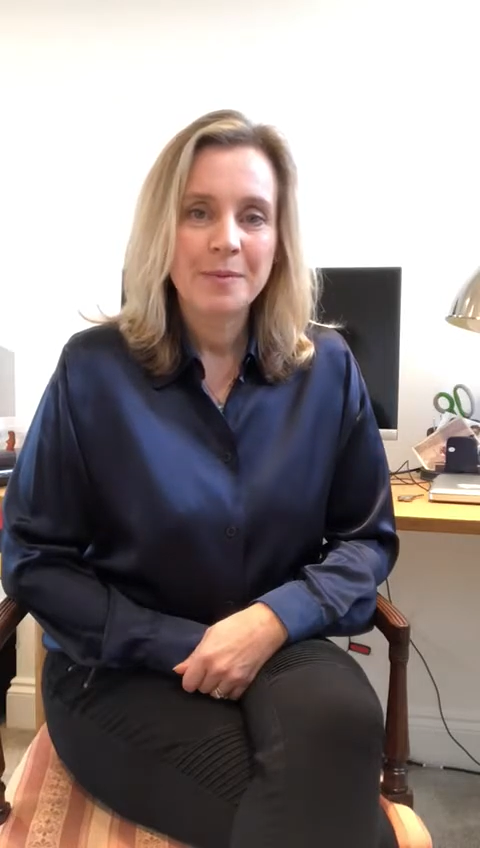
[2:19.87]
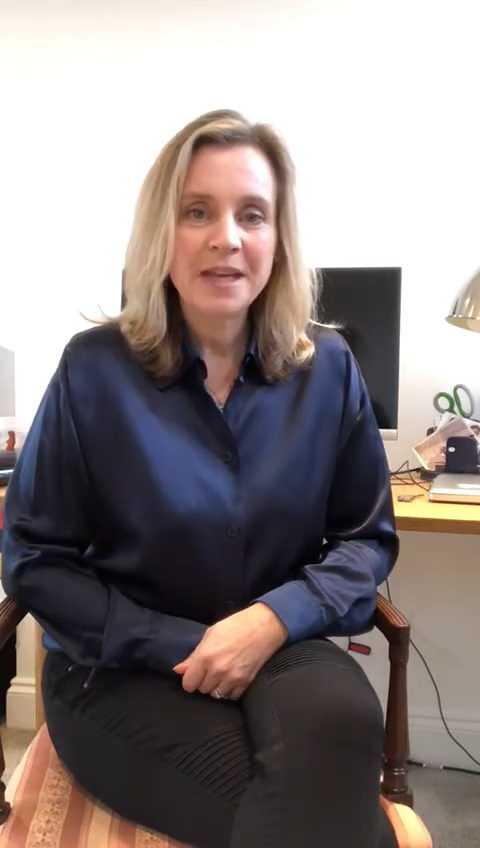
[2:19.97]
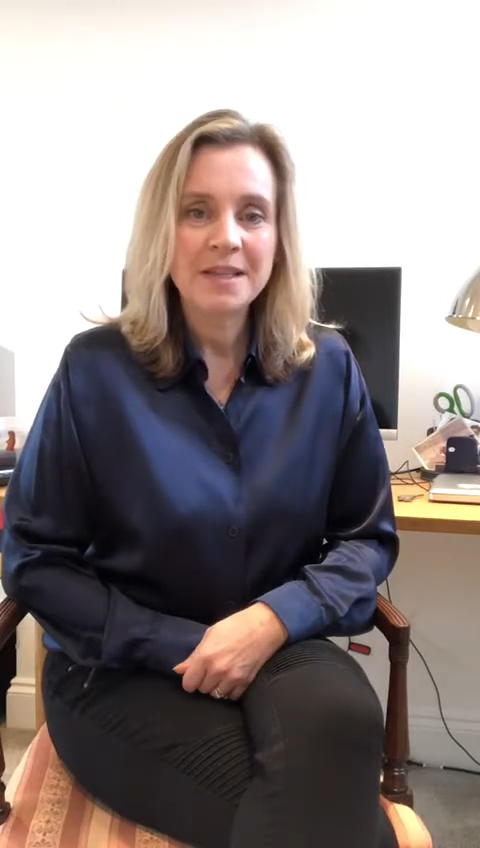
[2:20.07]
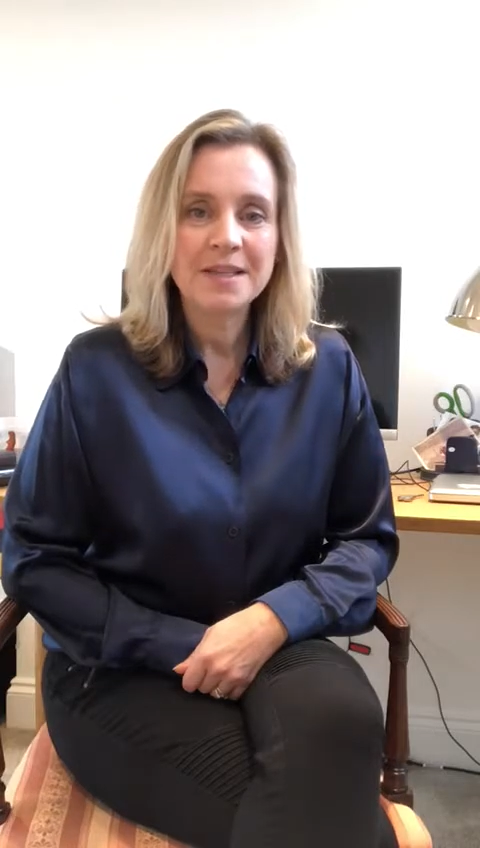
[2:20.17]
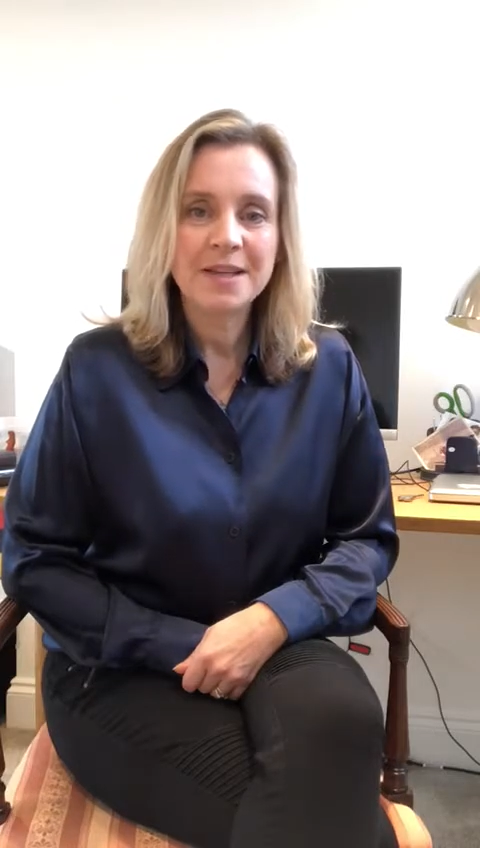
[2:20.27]

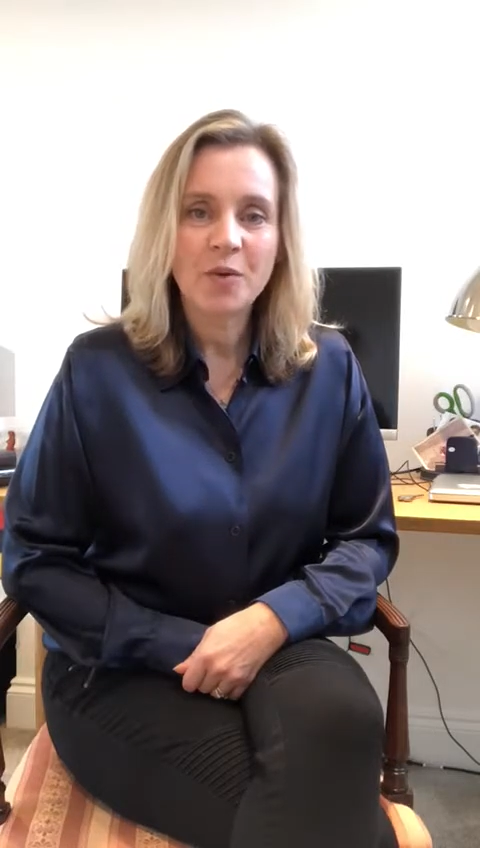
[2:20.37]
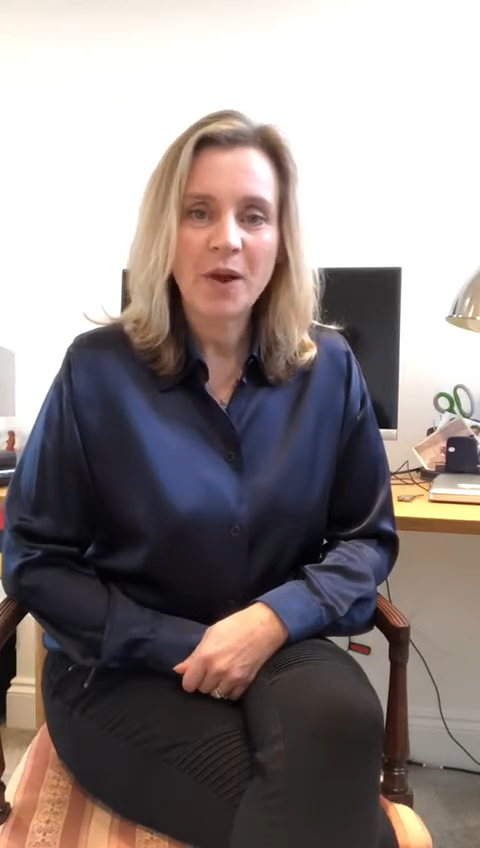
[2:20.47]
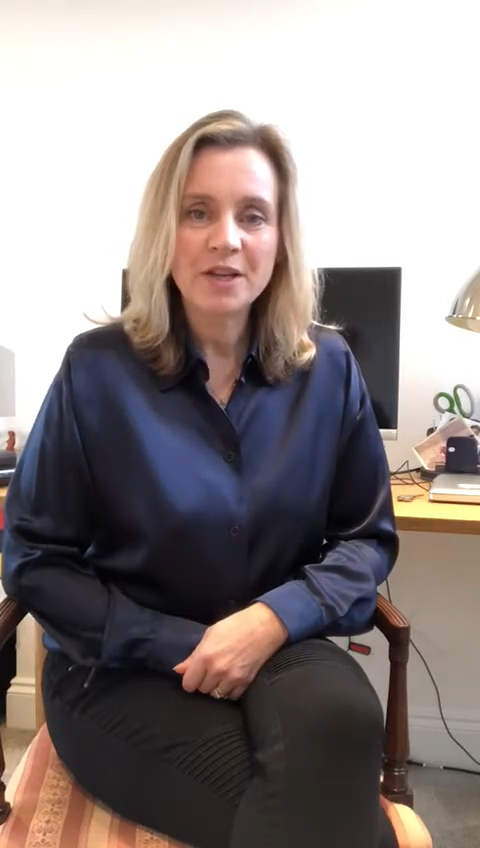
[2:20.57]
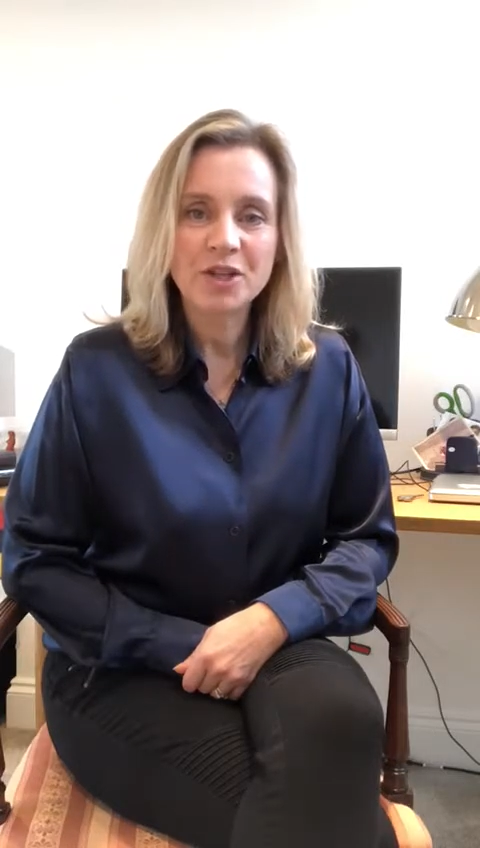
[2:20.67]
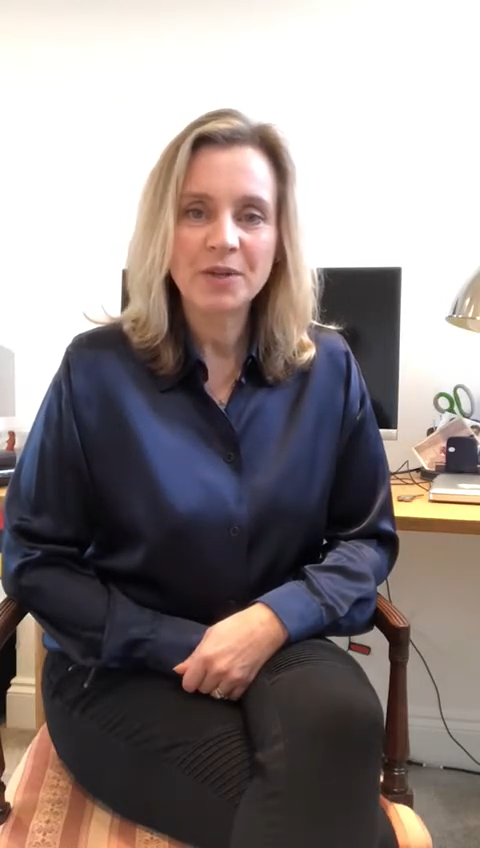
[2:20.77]
Better
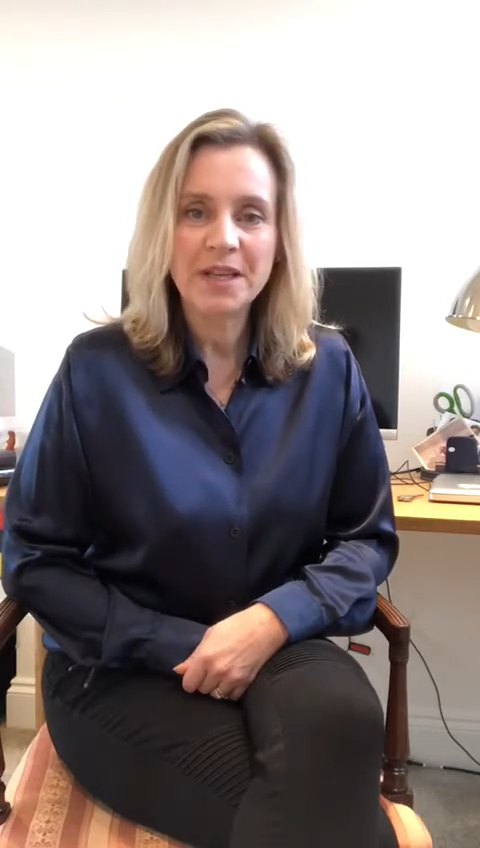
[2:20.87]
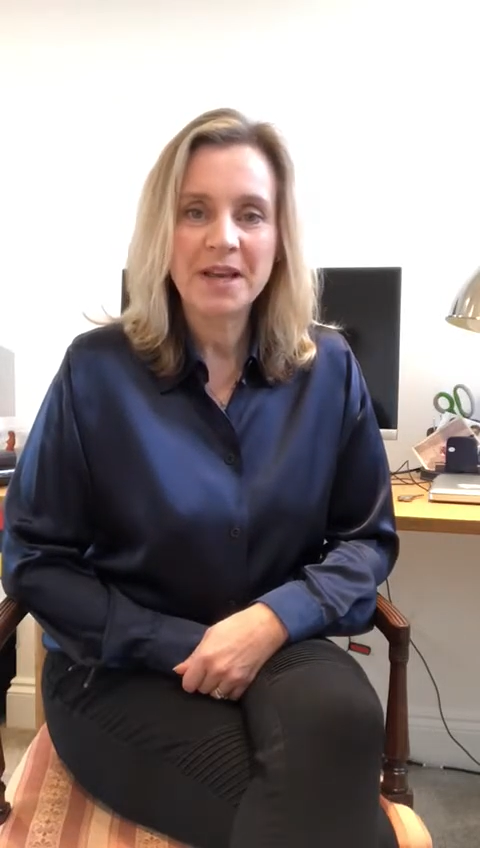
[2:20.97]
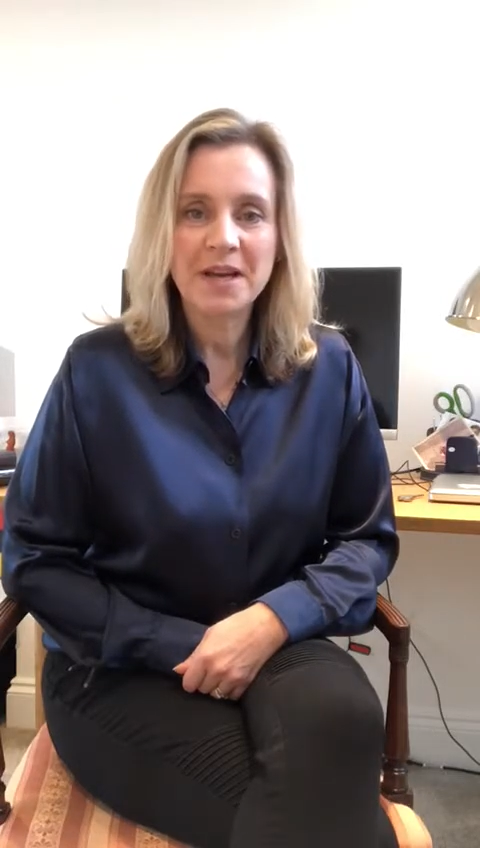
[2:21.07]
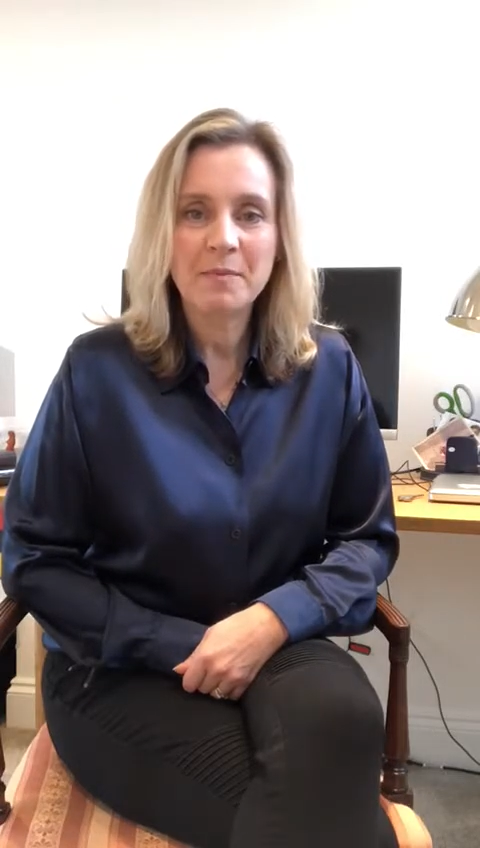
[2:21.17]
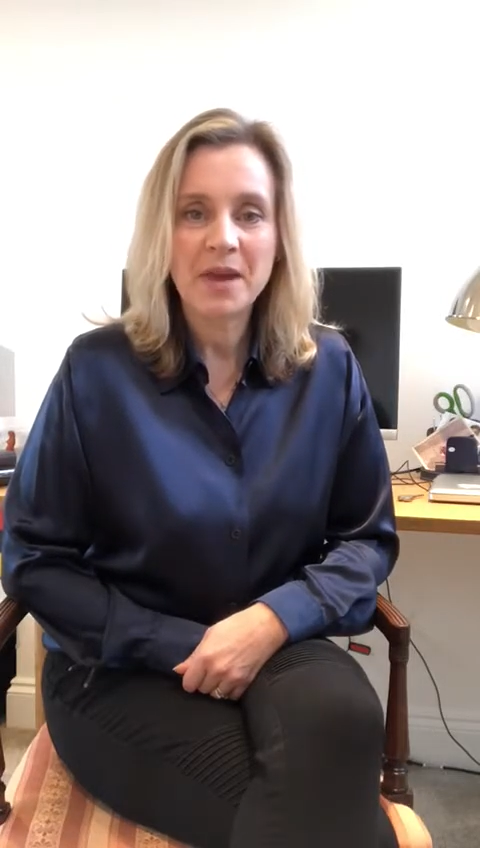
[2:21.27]
sequential
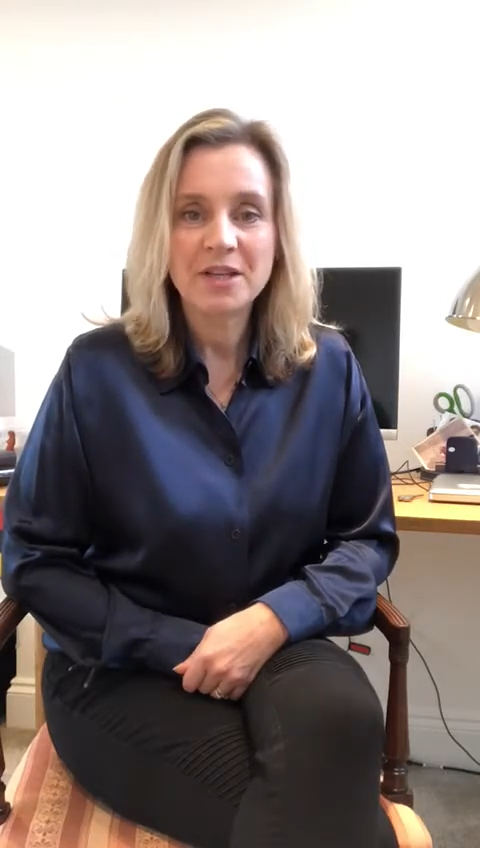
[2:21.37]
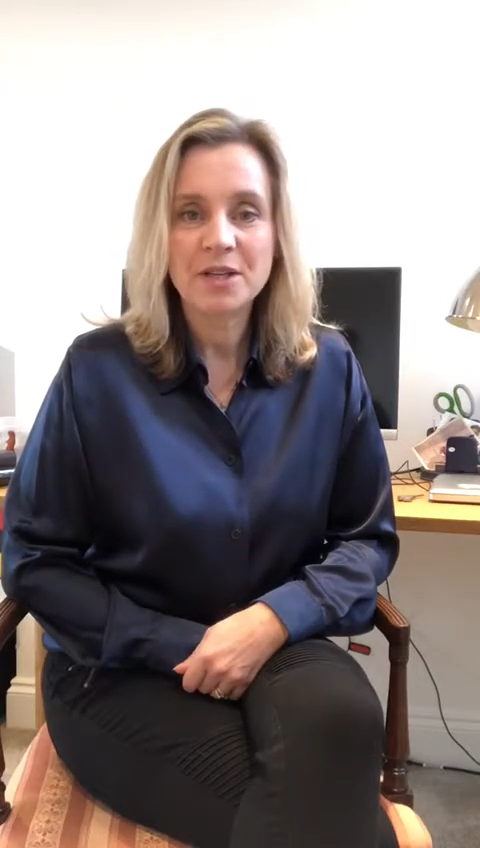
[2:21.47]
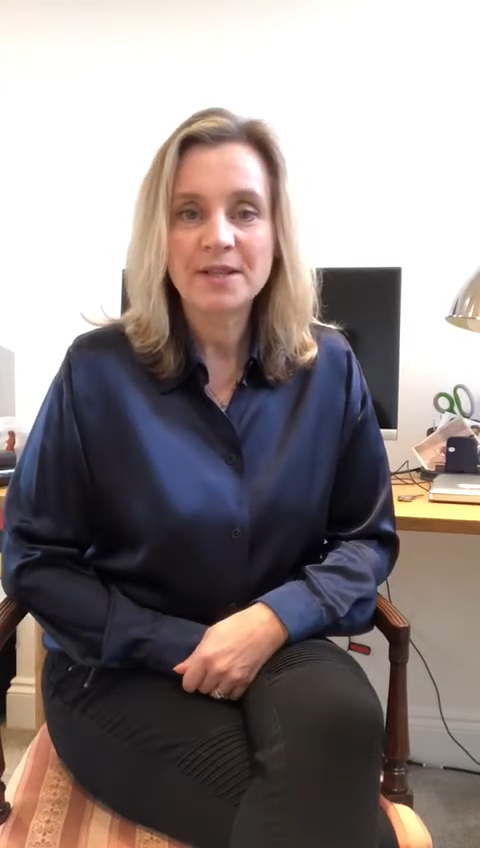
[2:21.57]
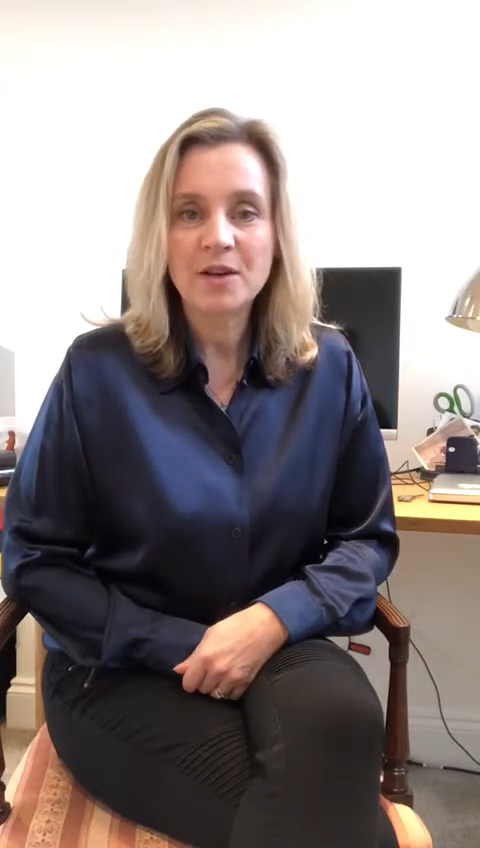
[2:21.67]
learning measures